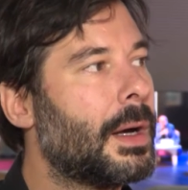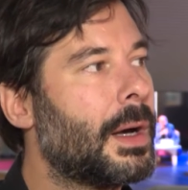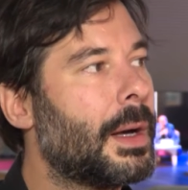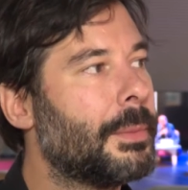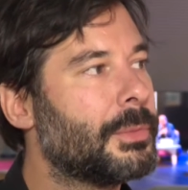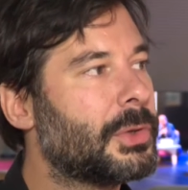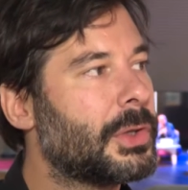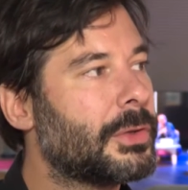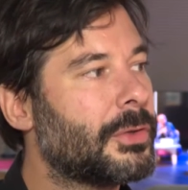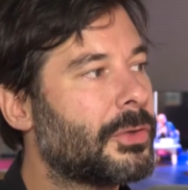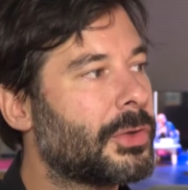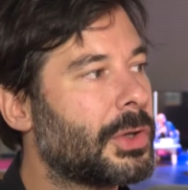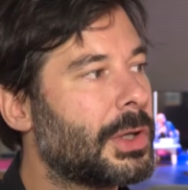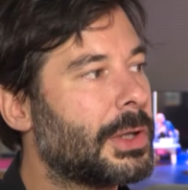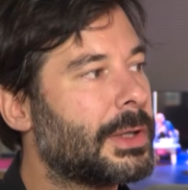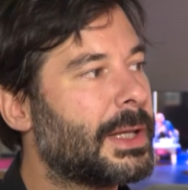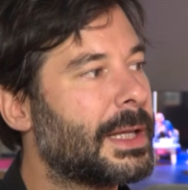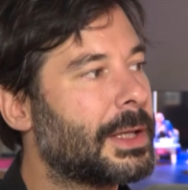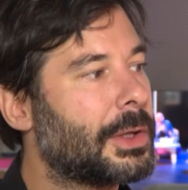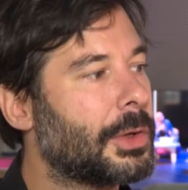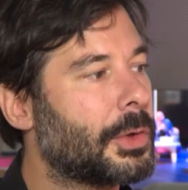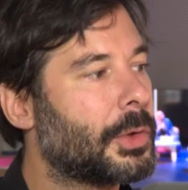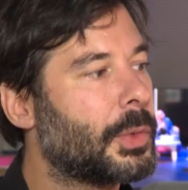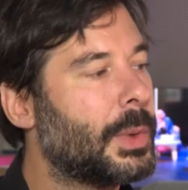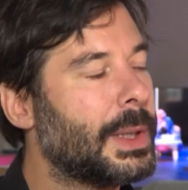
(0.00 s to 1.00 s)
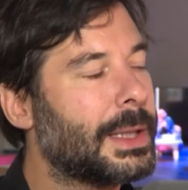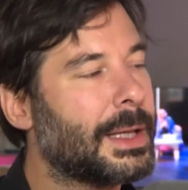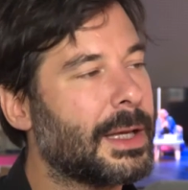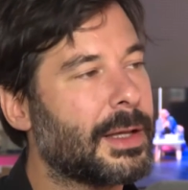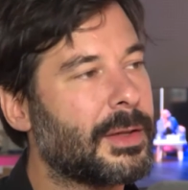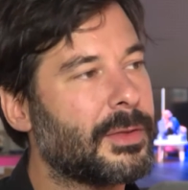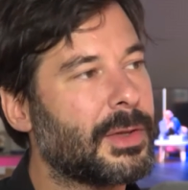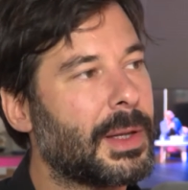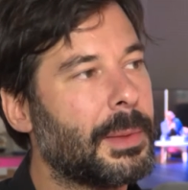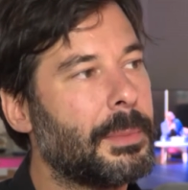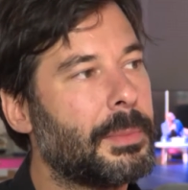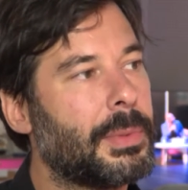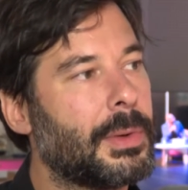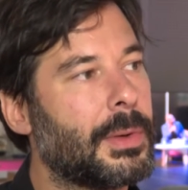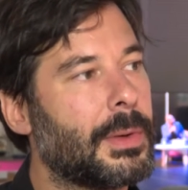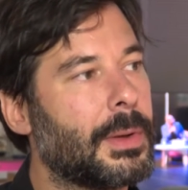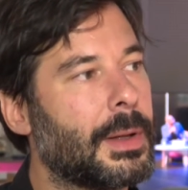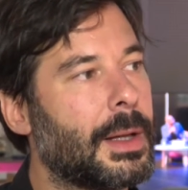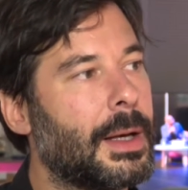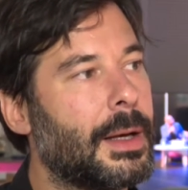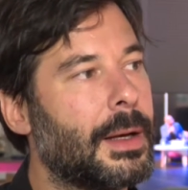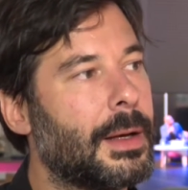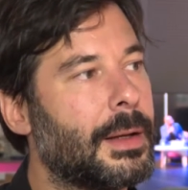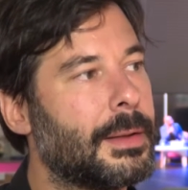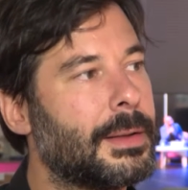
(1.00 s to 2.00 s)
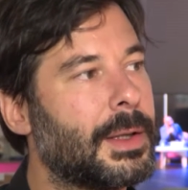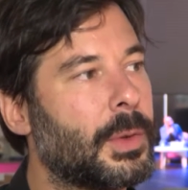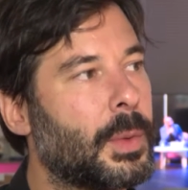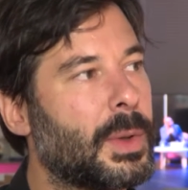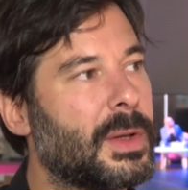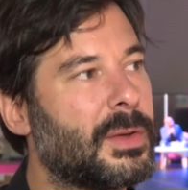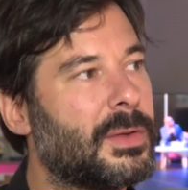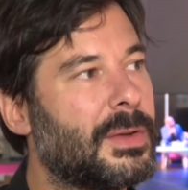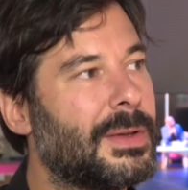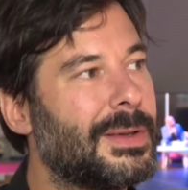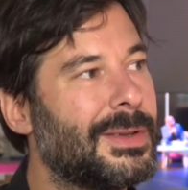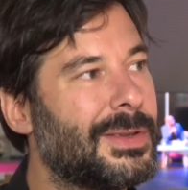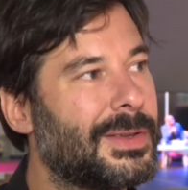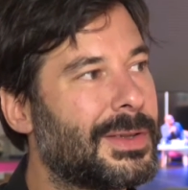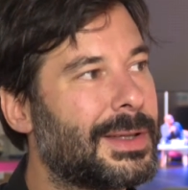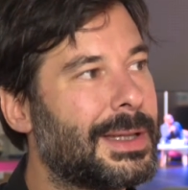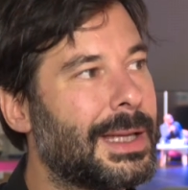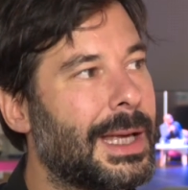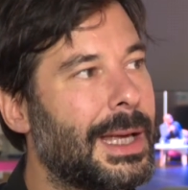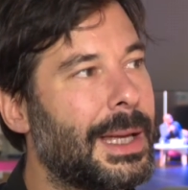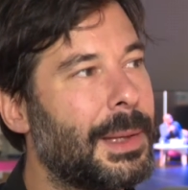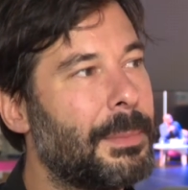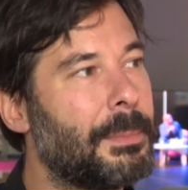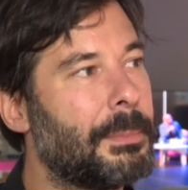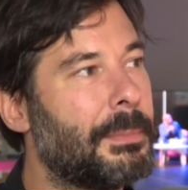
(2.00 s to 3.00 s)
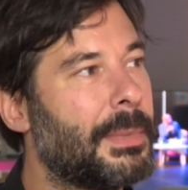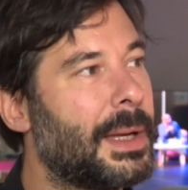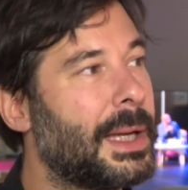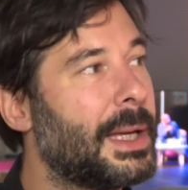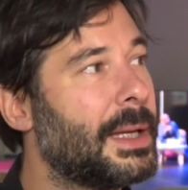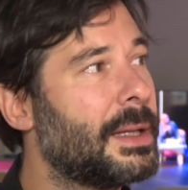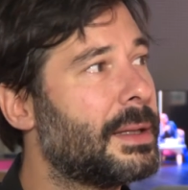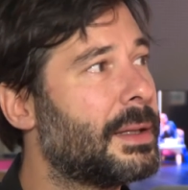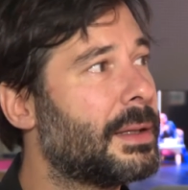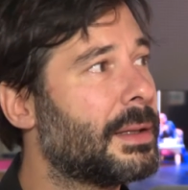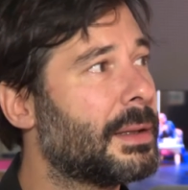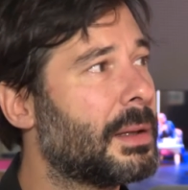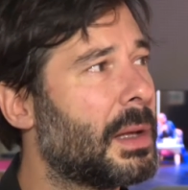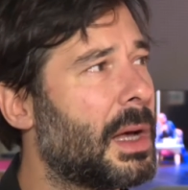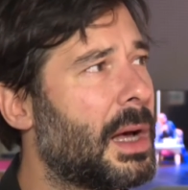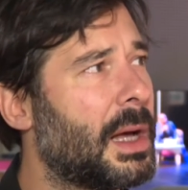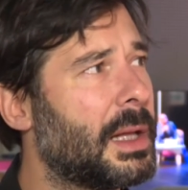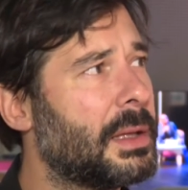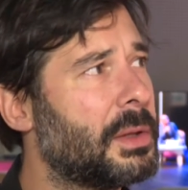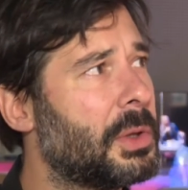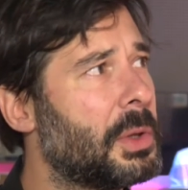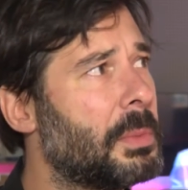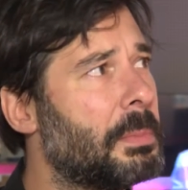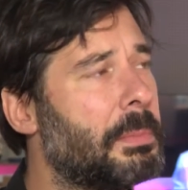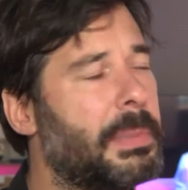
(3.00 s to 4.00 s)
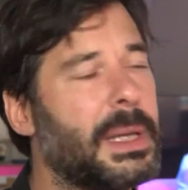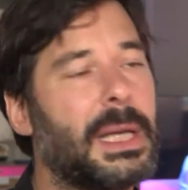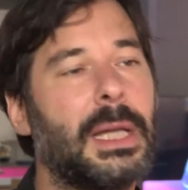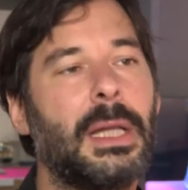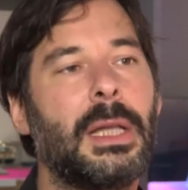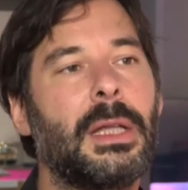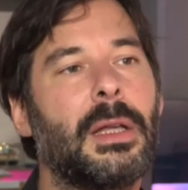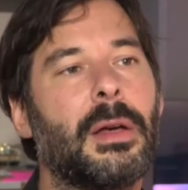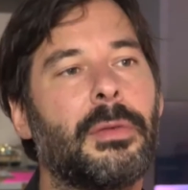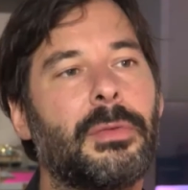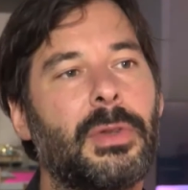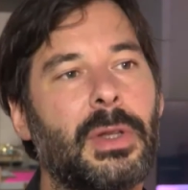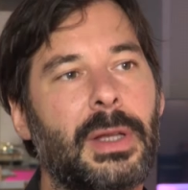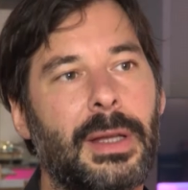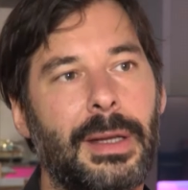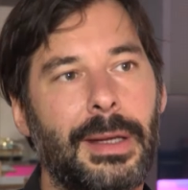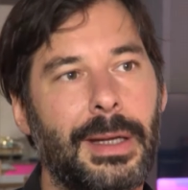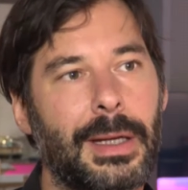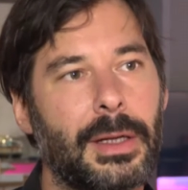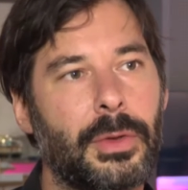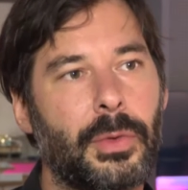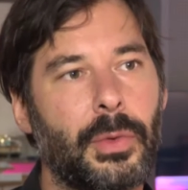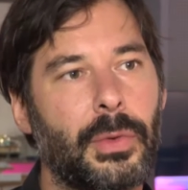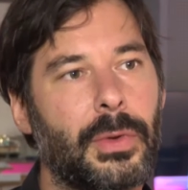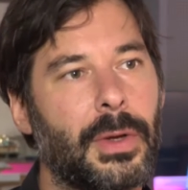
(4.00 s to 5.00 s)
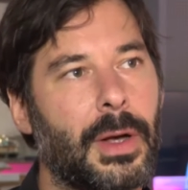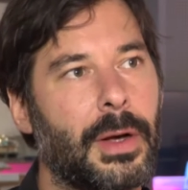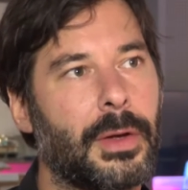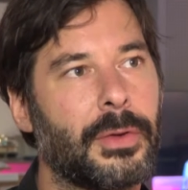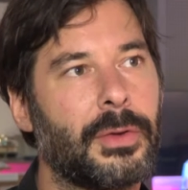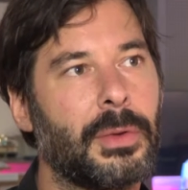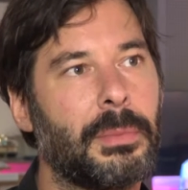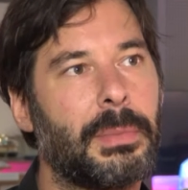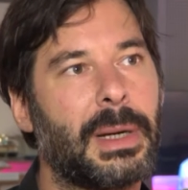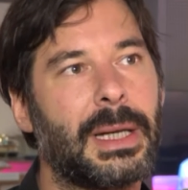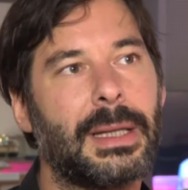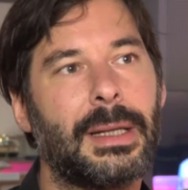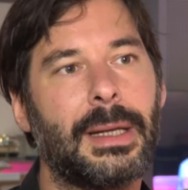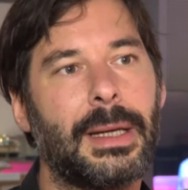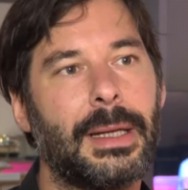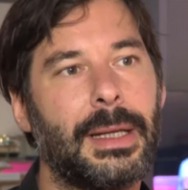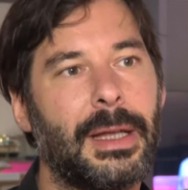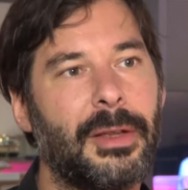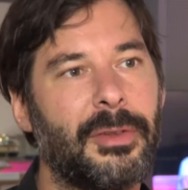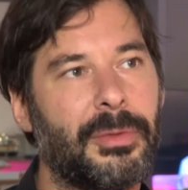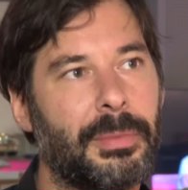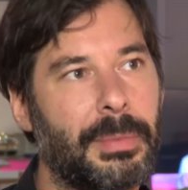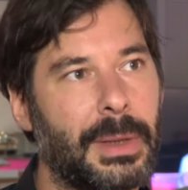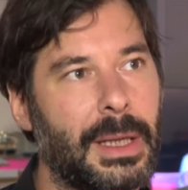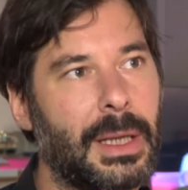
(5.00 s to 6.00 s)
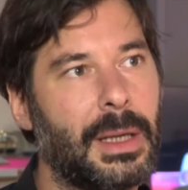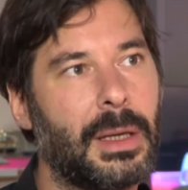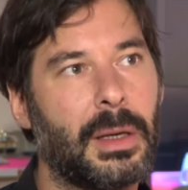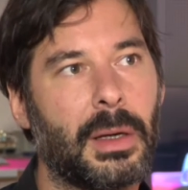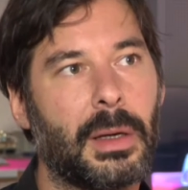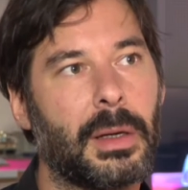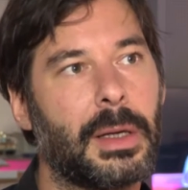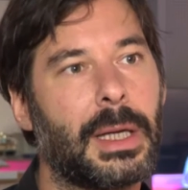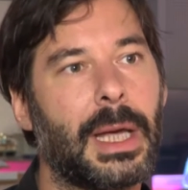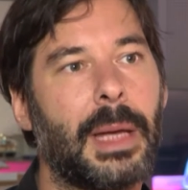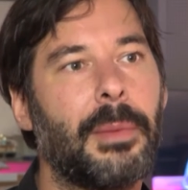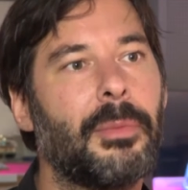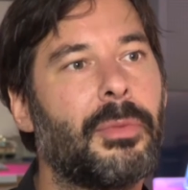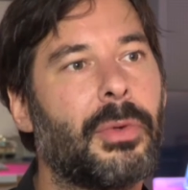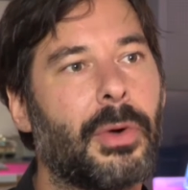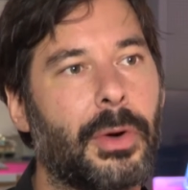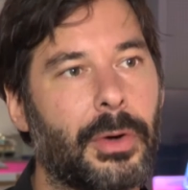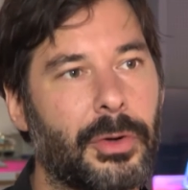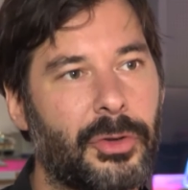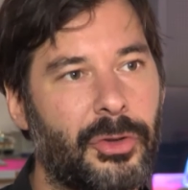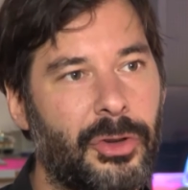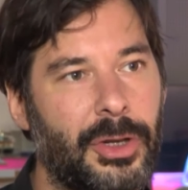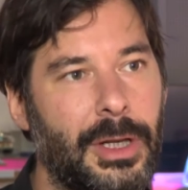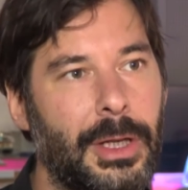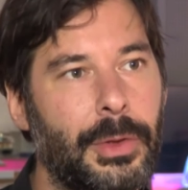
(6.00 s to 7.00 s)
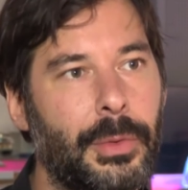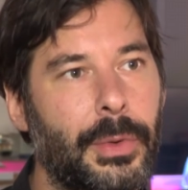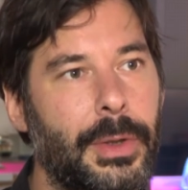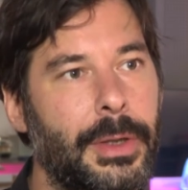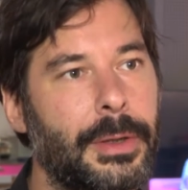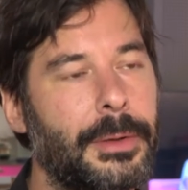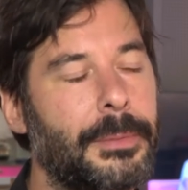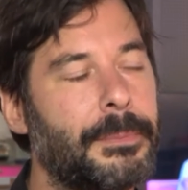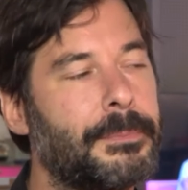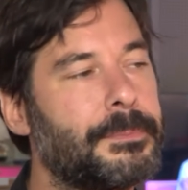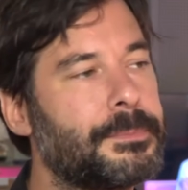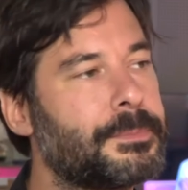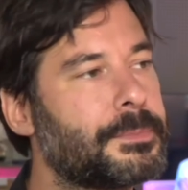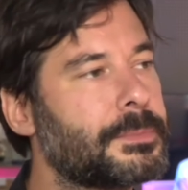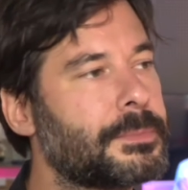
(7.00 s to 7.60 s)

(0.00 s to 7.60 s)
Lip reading: I'm just going to take a quick example. There was this game made at the beginning of the year 2000 by the NFB, a game for children.